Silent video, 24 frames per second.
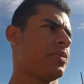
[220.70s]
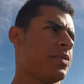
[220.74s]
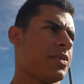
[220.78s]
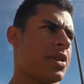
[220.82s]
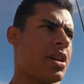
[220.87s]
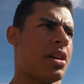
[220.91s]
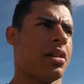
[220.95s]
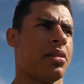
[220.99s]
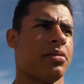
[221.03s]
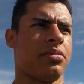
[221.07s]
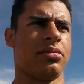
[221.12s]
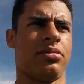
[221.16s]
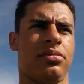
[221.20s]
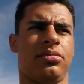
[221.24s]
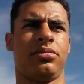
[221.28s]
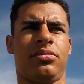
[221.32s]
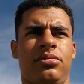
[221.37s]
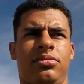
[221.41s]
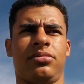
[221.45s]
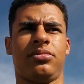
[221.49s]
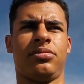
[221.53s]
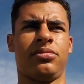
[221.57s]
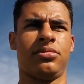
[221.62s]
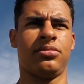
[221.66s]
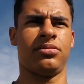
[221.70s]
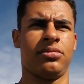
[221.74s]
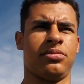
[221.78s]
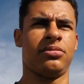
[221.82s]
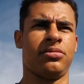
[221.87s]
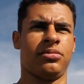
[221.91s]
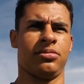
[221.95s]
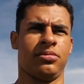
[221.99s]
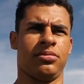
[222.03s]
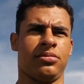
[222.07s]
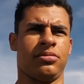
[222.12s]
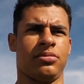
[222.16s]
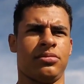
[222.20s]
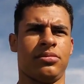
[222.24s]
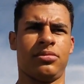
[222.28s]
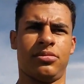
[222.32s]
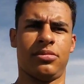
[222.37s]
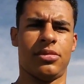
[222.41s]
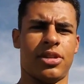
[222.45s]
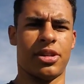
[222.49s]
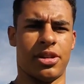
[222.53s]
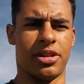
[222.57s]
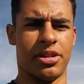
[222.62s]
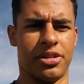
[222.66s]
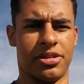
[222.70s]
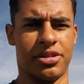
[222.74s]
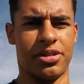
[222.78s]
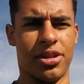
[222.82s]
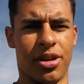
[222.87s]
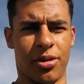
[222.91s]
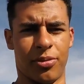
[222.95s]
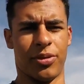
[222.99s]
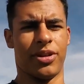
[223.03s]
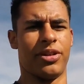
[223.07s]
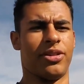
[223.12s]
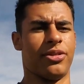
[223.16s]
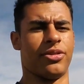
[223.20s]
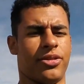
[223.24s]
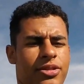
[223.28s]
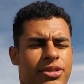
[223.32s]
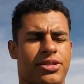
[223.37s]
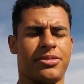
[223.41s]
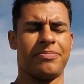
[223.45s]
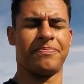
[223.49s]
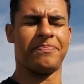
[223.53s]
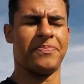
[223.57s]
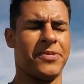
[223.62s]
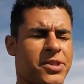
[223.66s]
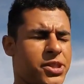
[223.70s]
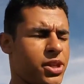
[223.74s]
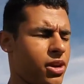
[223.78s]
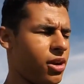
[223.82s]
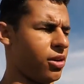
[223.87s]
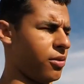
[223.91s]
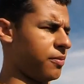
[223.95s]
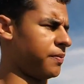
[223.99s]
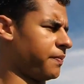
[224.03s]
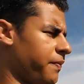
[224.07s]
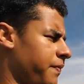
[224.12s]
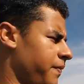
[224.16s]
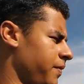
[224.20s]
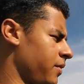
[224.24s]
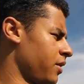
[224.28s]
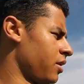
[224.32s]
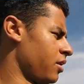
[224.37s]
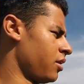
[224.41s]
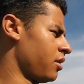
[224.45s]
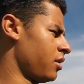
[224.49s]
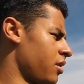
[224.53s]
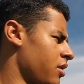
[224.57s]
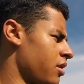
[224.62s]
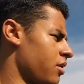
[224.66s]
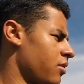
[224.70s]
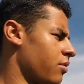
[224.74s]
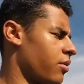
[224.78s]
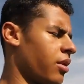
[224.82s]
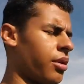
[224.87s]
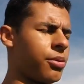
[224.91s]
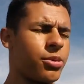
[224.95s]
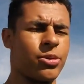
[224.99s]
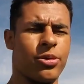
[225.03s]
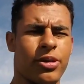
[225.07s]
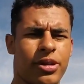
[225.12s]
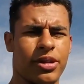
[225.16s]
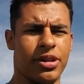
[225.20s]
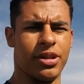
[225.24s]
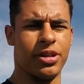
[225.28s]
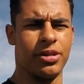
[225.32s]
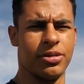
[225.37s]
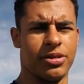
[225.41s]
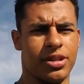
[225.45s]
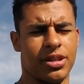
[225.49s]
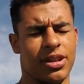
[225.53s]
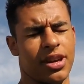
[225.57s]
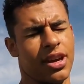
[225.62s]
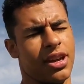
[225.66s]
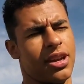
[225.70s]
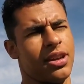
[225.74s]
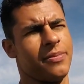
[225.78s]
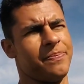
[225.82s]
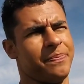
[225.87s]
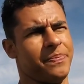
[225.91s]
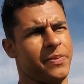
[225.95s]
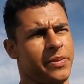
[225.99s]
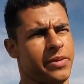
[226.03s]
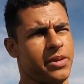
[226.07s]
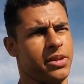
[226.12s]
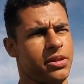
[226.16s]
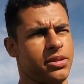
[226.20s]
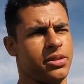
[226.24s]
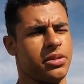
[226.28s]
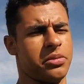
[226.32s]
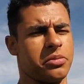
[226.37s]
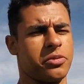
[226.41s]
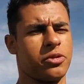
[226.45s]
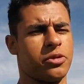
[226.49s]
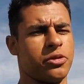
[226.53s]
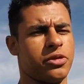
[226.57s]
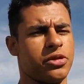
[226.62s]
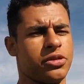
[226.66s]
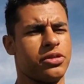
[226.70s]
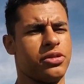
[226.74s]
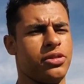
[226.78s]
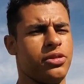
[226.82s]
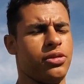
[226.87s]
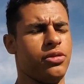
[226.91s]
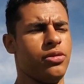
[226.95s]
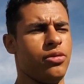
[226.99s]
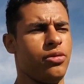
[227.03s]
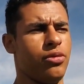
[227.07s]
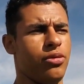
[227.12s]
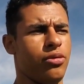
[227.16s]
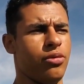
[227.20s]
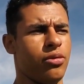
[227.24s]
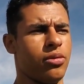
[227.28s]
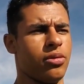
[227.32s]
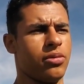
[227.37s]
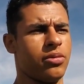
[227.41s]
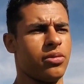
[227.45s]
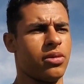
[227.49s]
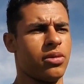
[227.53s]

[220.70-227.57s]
there it is, no wind noise. So what I'm going to do today is I'm going to